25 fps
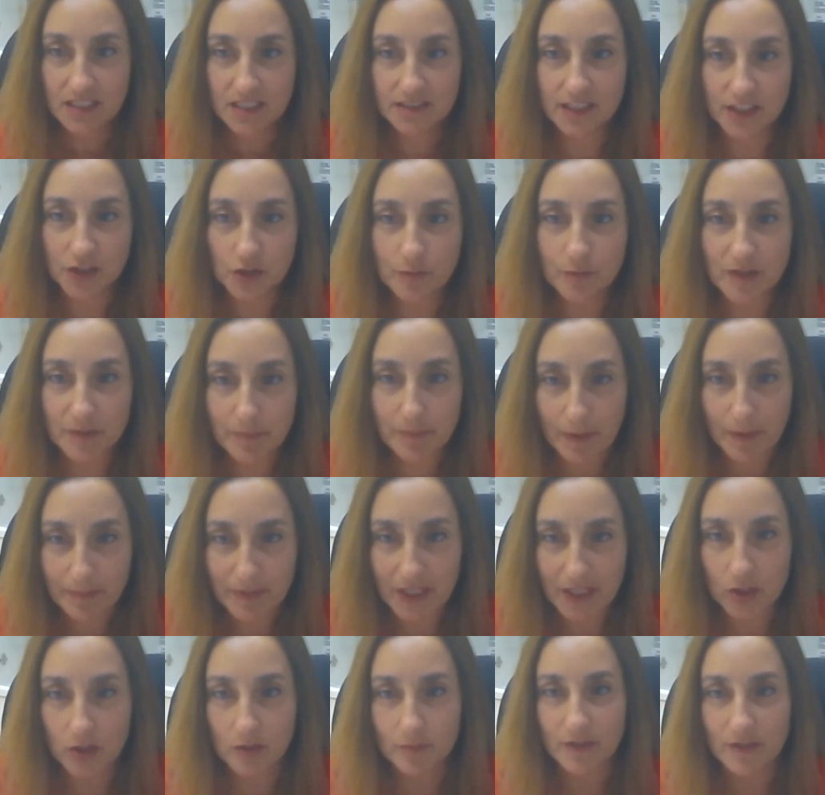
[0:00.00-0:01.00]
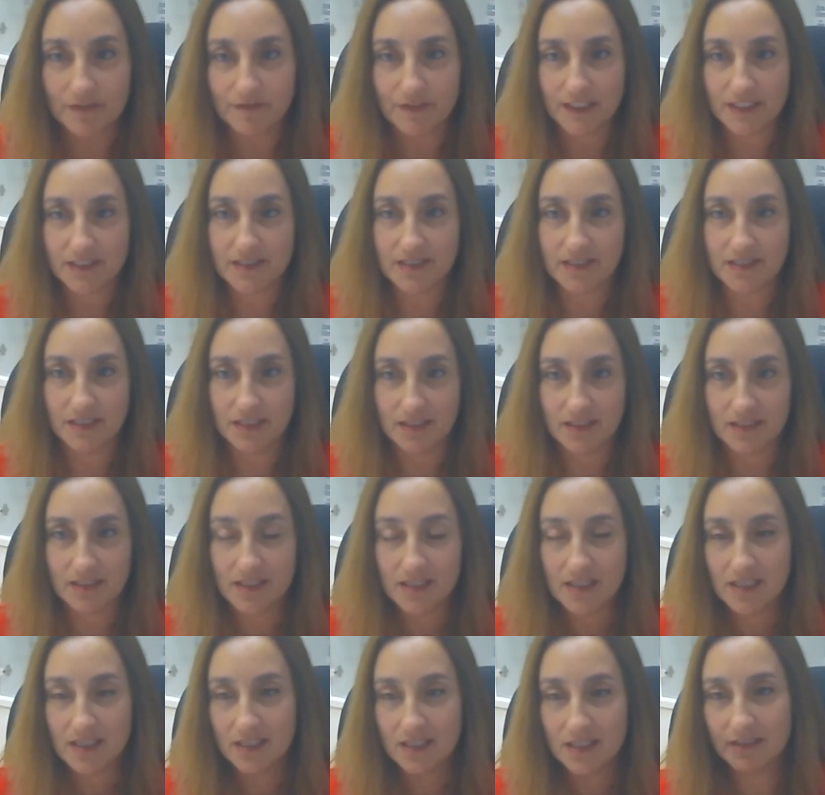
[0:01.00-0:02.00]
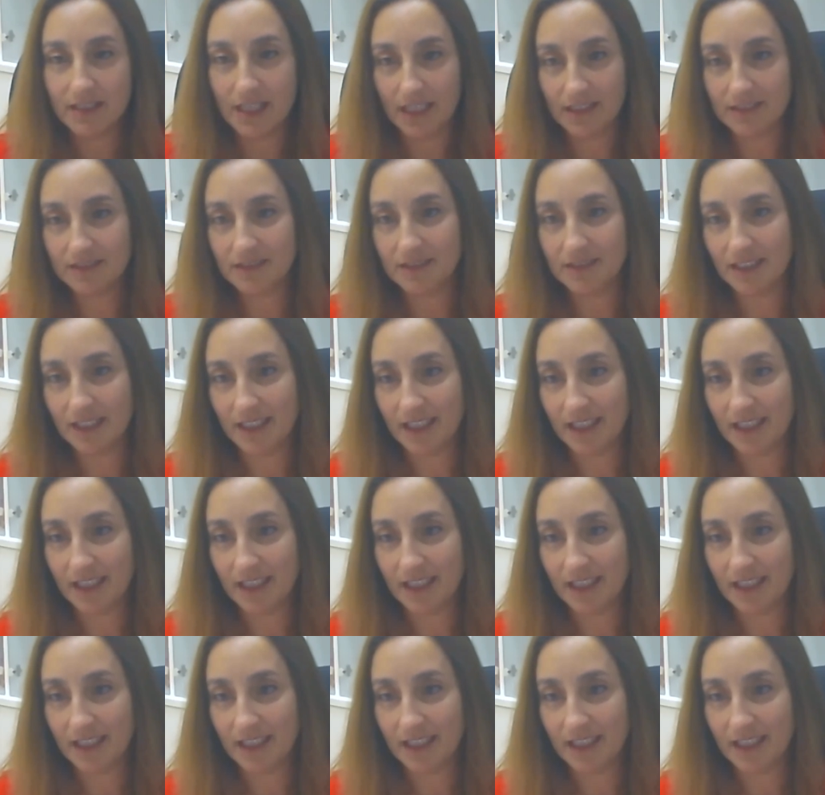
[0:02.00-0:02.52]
the human papilloma vaccine that